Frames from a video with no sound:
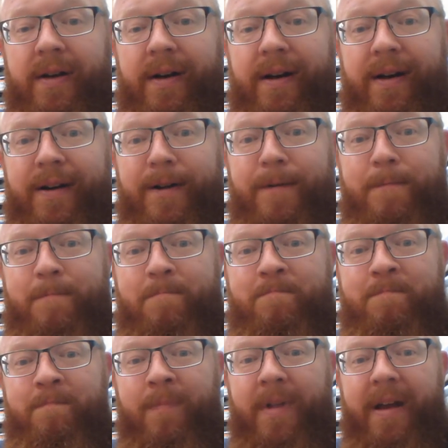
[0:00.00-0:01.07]

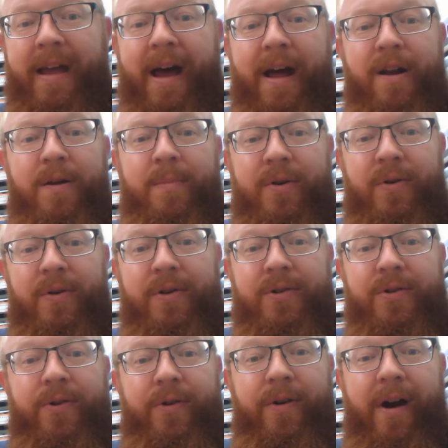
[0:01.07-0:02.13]
a gallon of milk, a
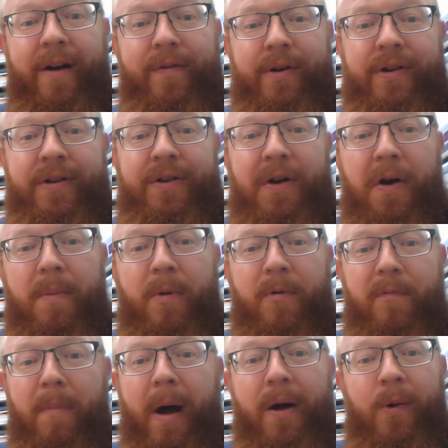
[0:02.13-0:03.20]
screwdriver, and a tub of
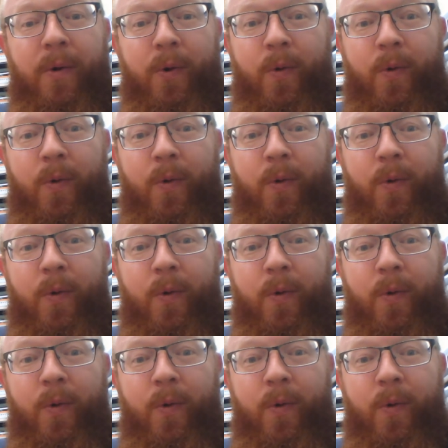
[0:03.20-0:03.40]
mild